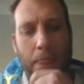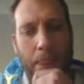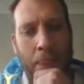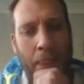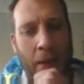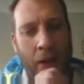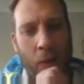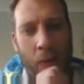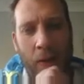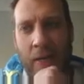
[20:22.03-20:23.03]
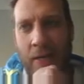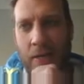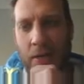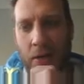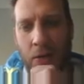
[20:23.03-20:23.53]
No, it
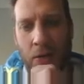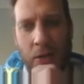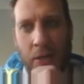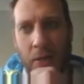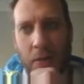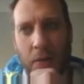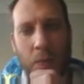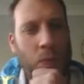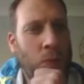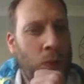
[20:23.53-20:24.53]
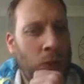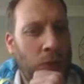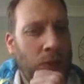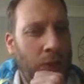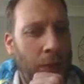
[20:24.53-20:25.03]
didn't hide.
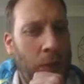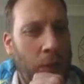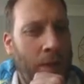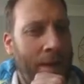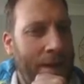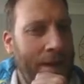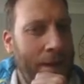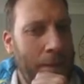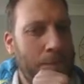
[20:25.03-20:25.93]
What's going on there?